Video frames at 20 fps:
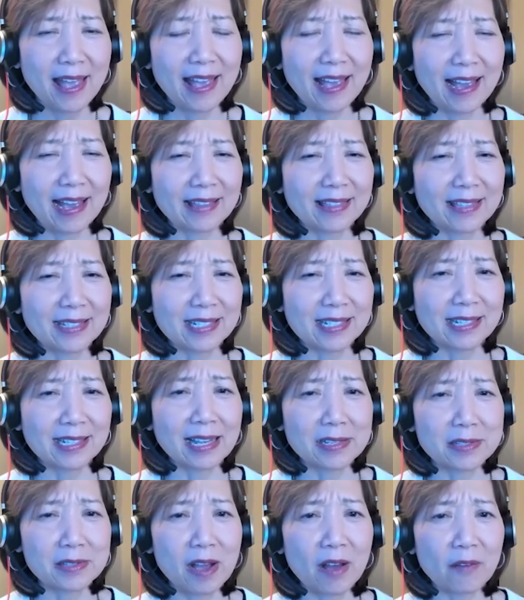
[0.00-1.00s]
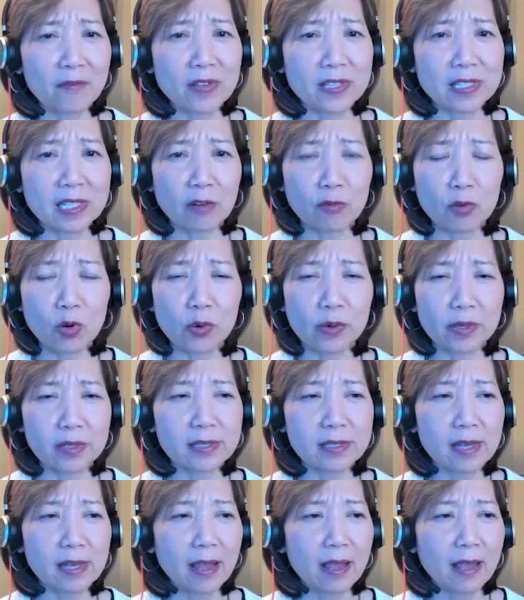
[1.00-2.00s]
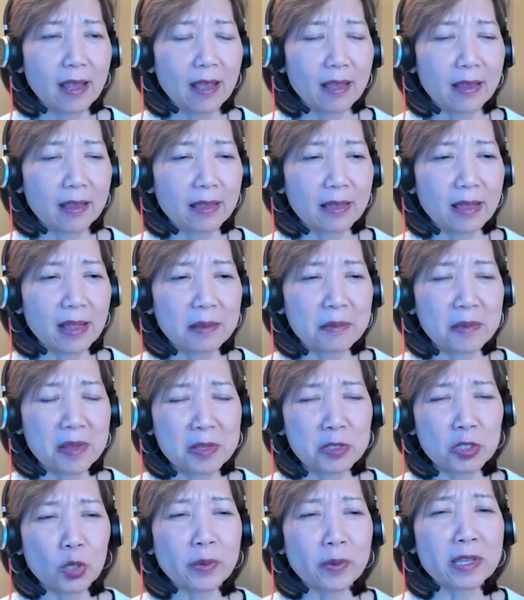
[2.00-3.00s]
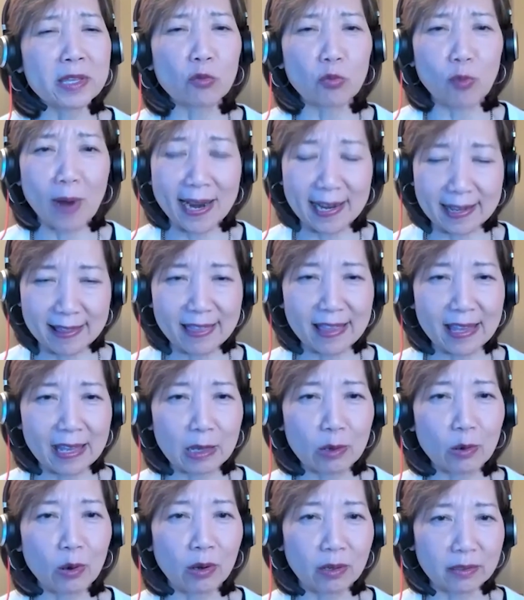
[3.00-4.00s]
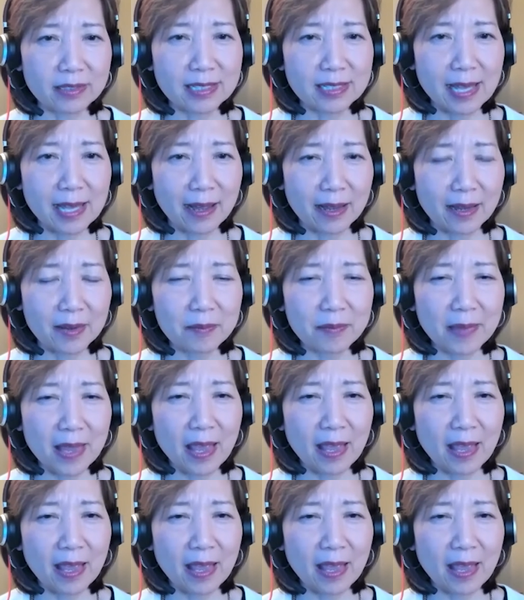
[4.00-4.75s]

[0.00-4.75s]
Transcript: at the DA's office. And of course, doing the right thing all the time.